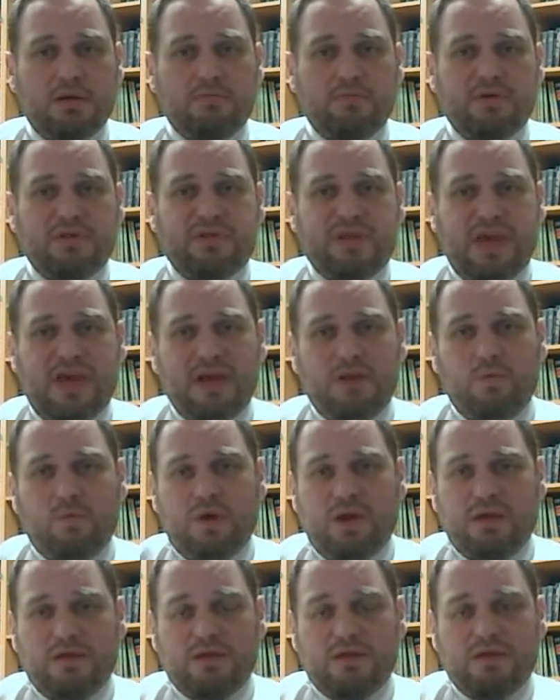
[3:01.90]
But then,
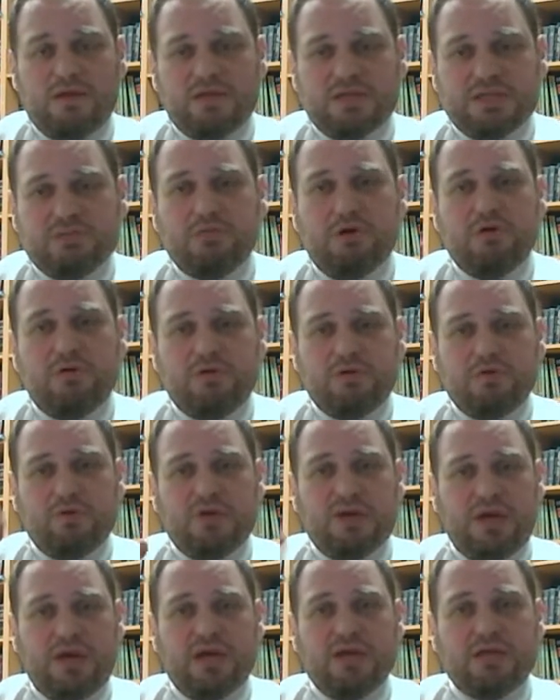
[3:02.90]
when the
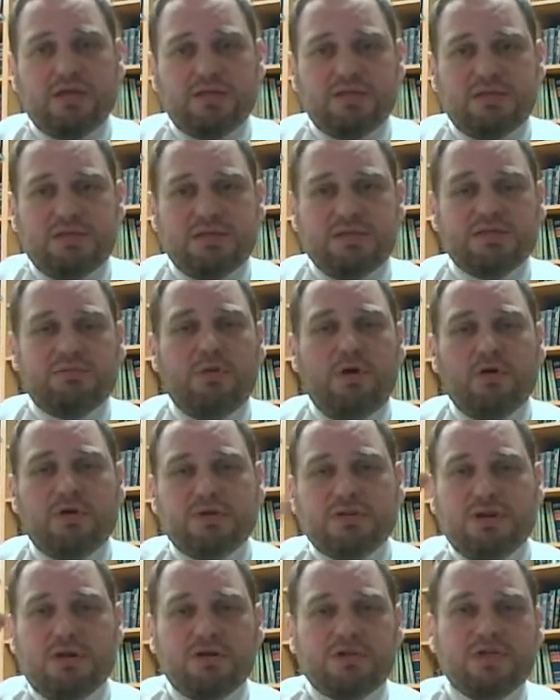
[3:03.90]
smoldering ends, the smoke
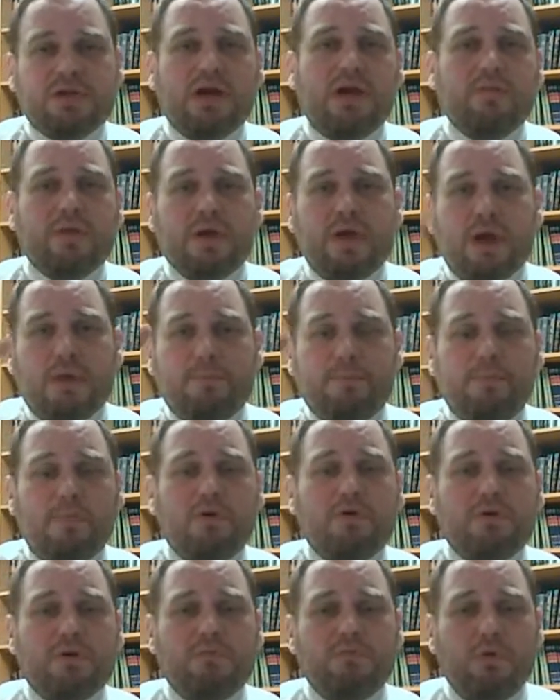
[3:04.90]
starts coming up
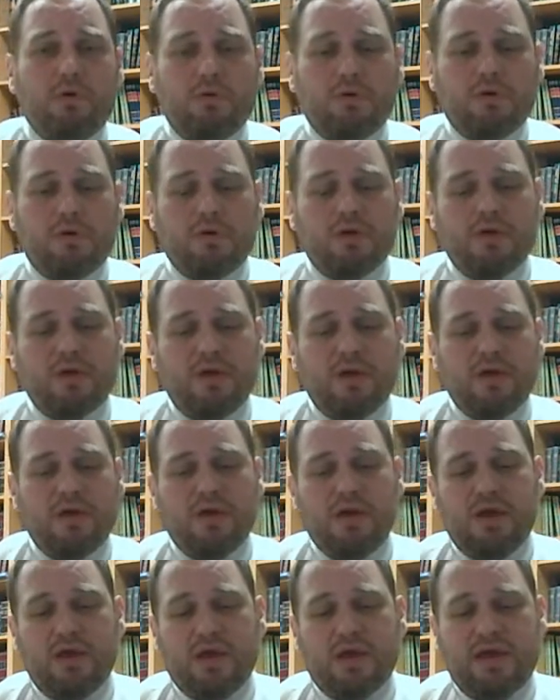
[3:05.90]
more and more,
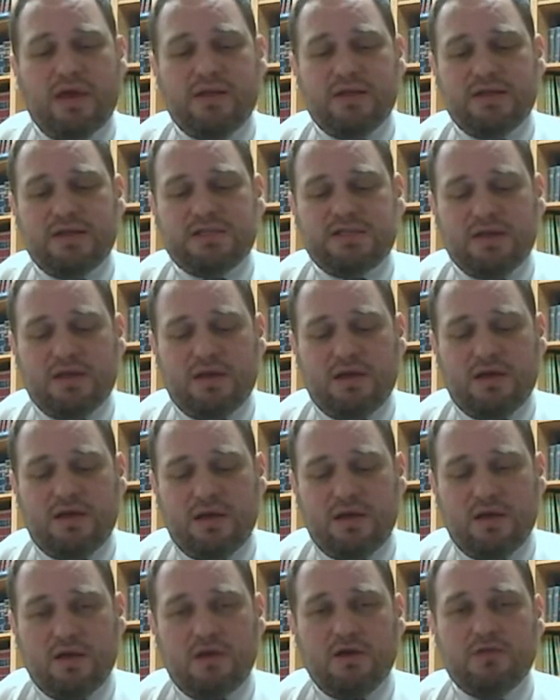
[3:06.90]
and it's a,
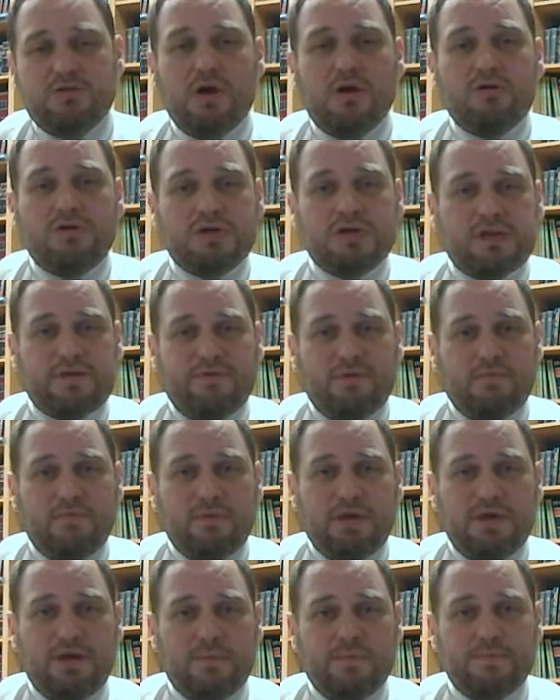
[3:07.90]
a notice for
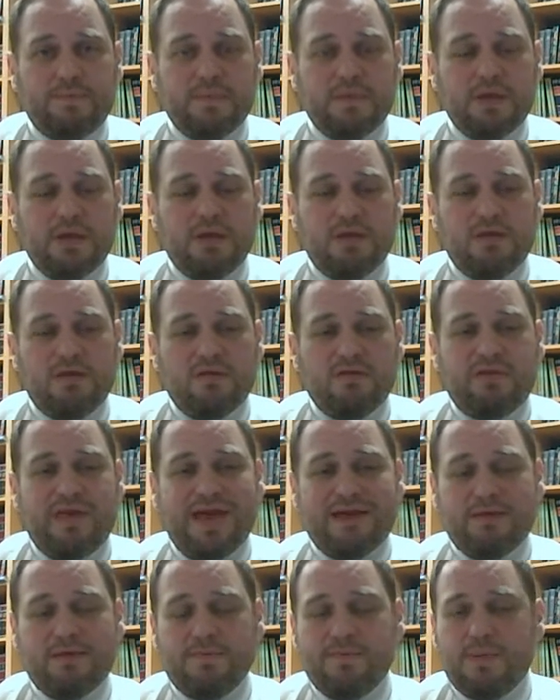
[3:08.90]
me
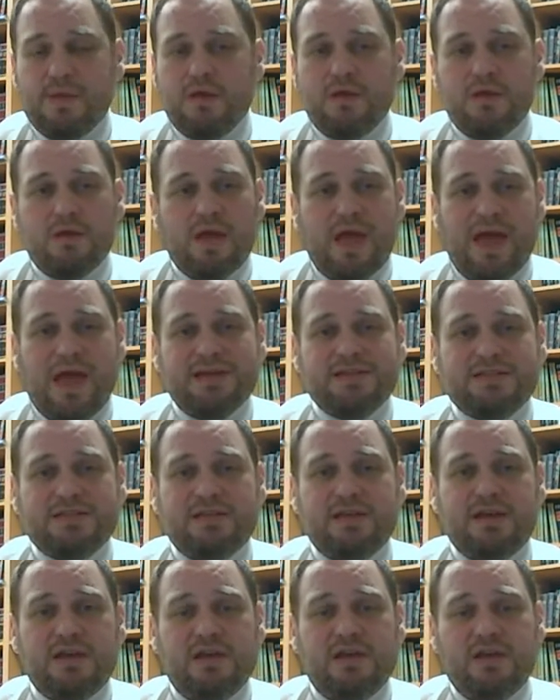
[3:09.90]
that as
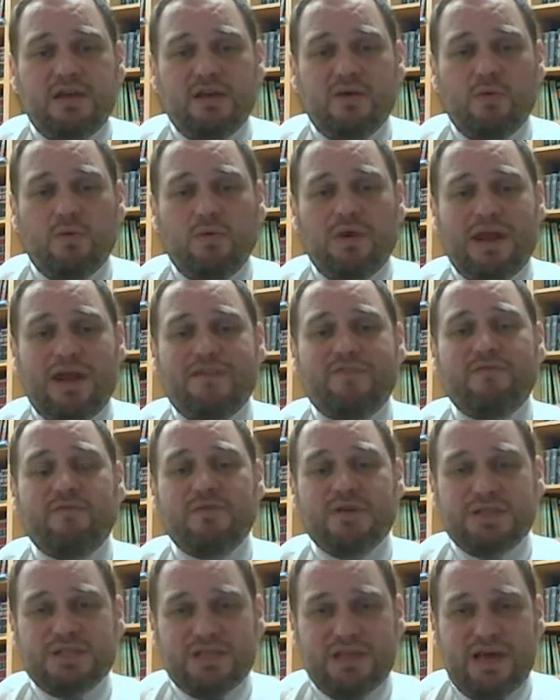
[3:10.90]
the whatever
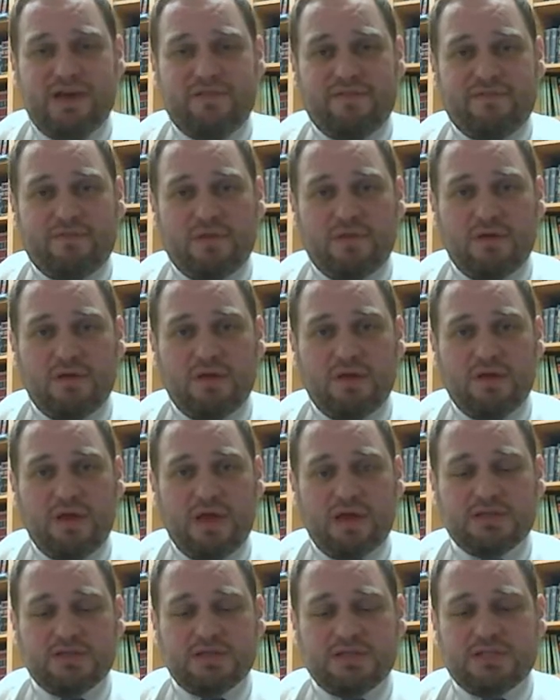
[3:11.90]
is left,
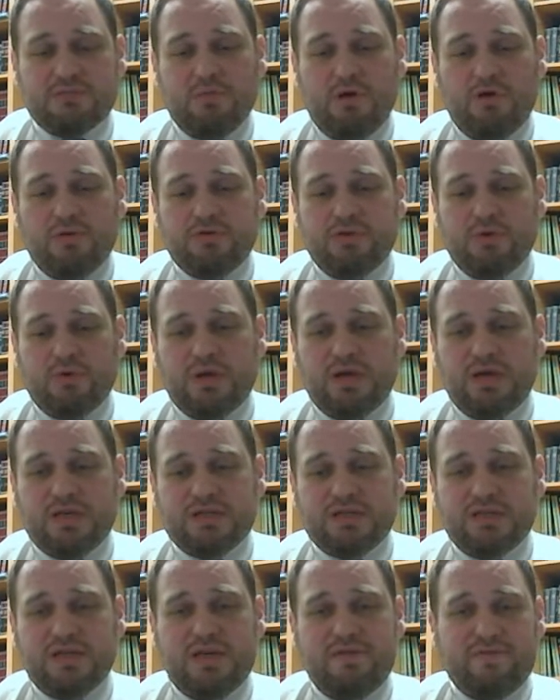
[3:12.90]
as the smoldering
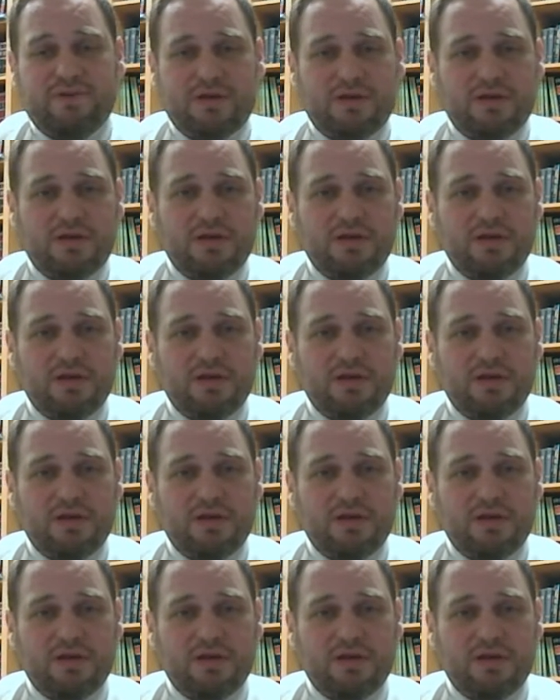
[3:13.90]
is leaving,